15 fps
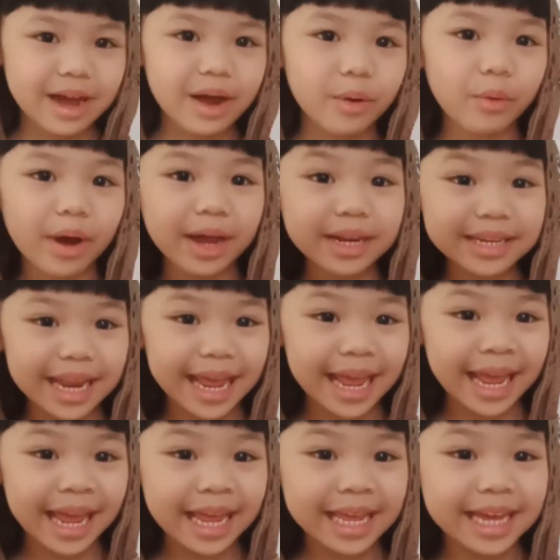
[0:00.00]
One
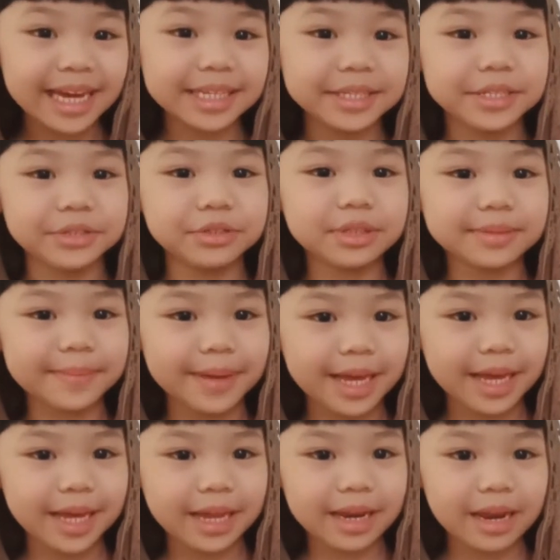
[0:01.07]
day a Jewish
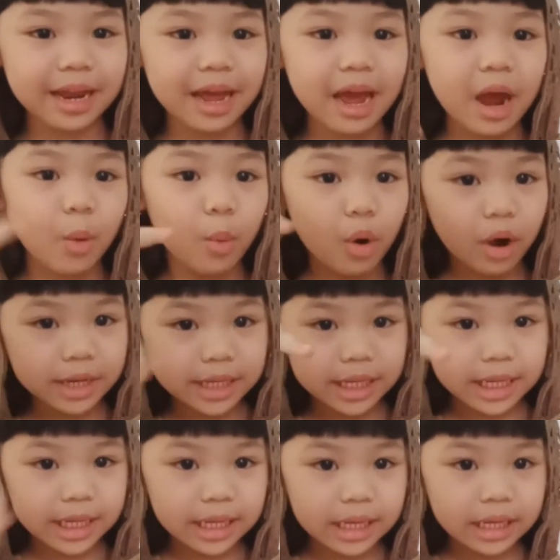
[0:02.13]
man
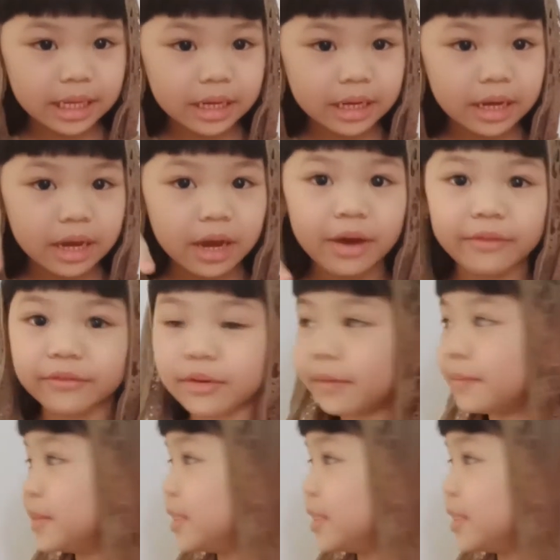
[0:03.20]
walking from